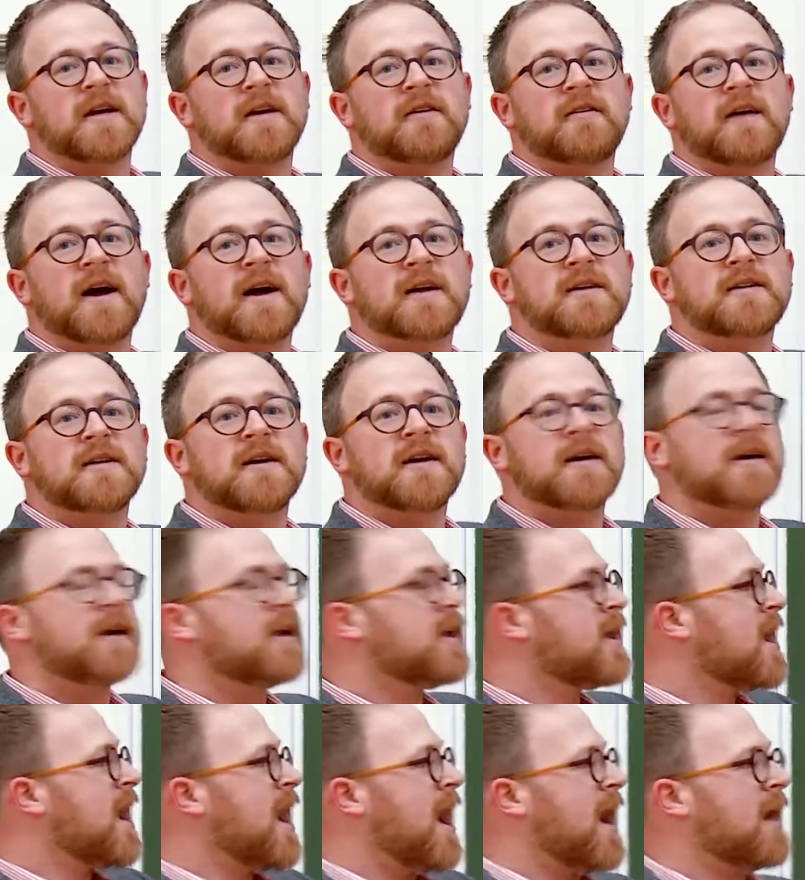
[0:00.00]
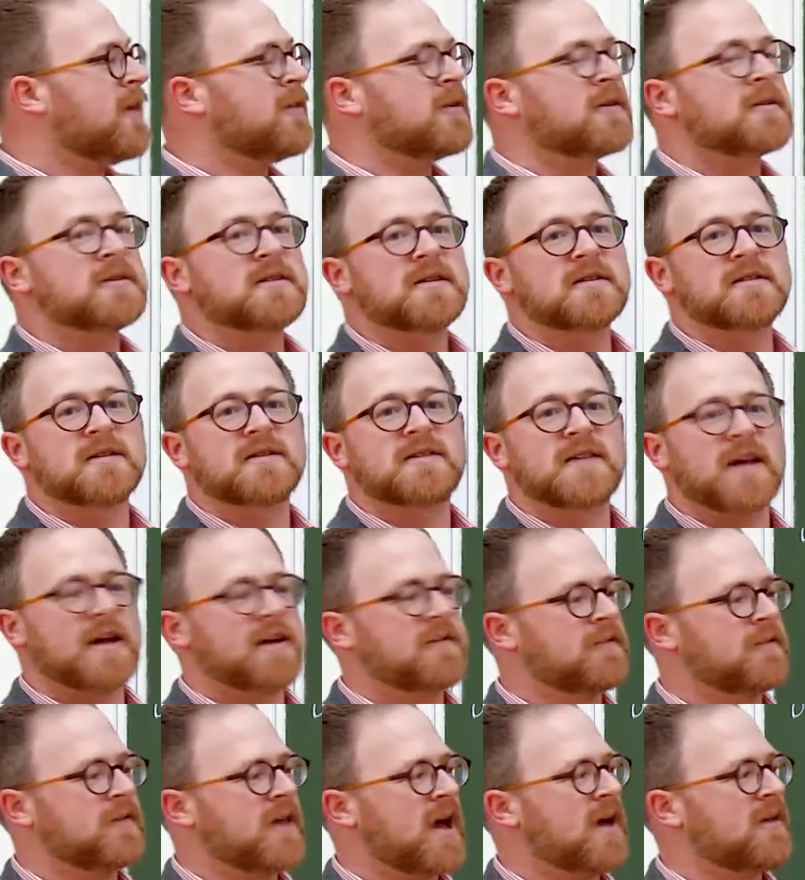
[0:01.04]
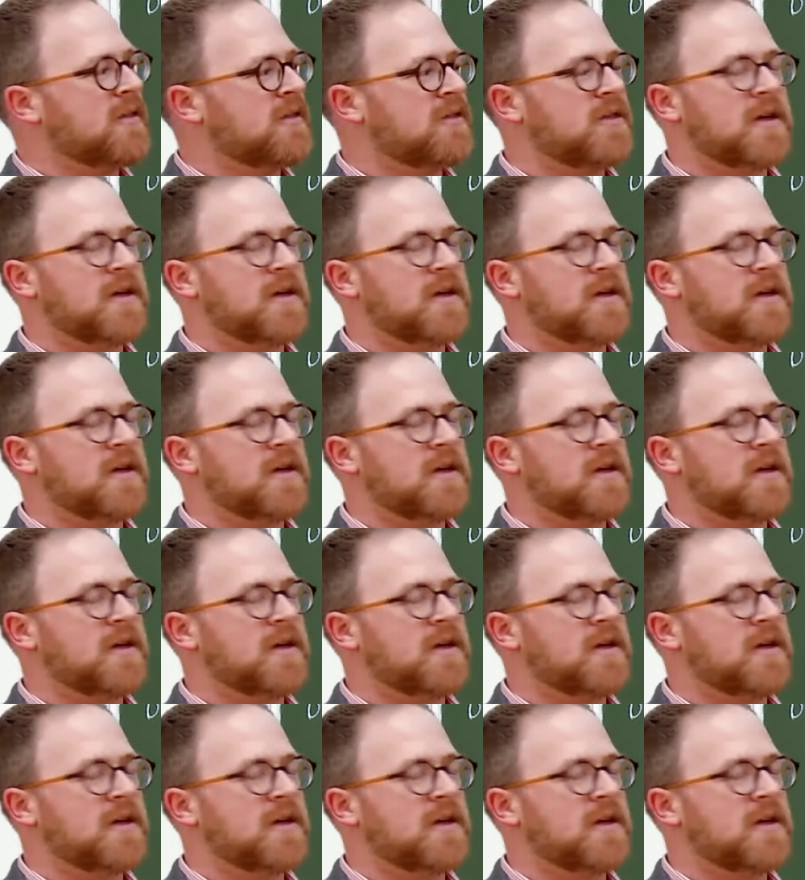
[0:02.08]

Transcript: interacting. How long does it take for that